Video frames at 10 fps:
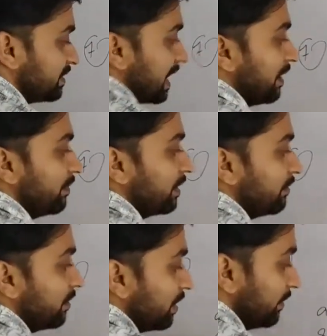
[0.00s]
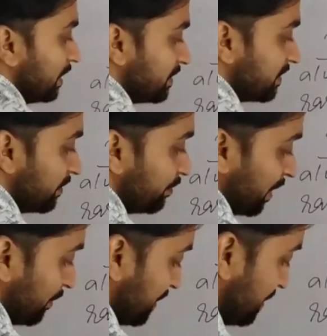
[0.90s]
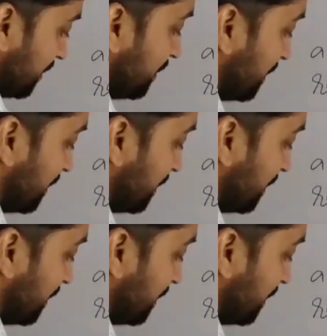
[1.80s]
time-made verbials, simple present